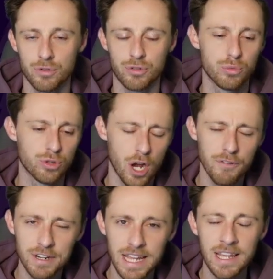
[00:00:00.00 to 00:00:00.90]
So
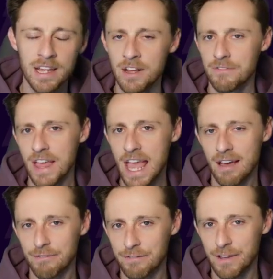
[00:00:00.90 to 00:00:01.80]
currently they
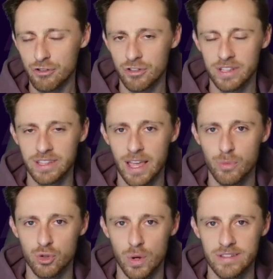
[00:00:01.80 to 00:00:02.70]
have fixtures in game
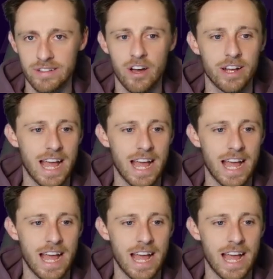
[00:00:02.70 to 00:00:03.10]
week 29,